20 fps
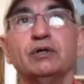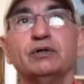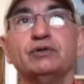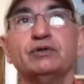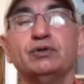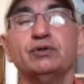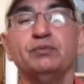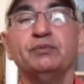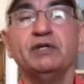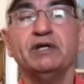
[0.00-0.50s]

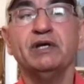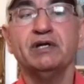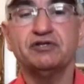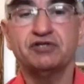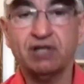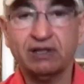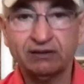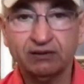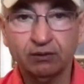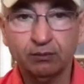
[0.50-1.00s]
to be a
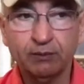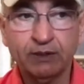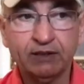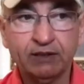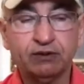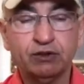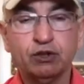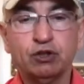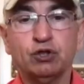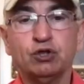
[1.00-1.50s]

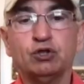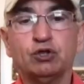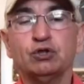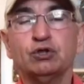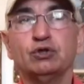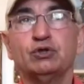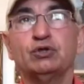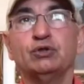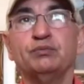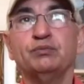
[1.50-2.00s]
gentleman,
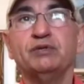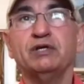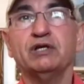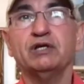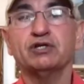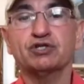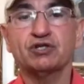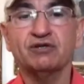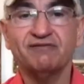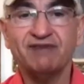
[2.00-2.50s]
to be a
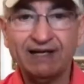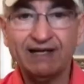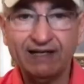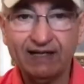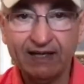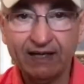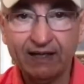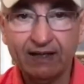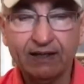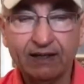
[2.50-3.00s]

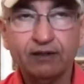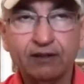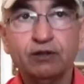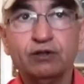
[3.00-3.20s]
chevalier,